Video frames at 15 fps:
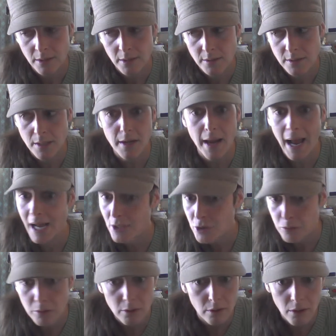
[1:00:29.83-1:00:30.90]
It's a
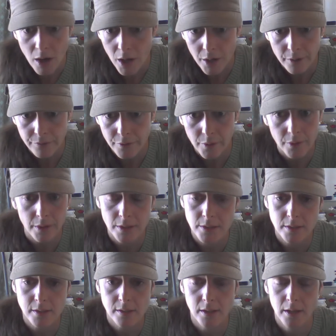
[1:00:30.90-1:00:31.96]
natural, heart
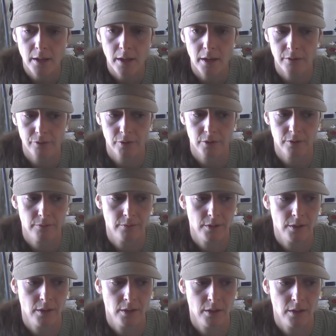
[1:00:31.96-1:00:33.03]
focused effort,
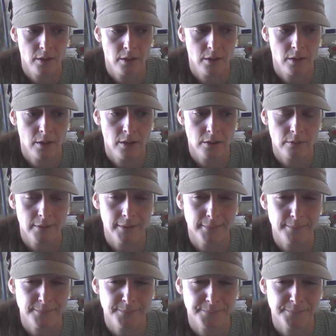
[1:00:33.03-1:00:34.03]
right?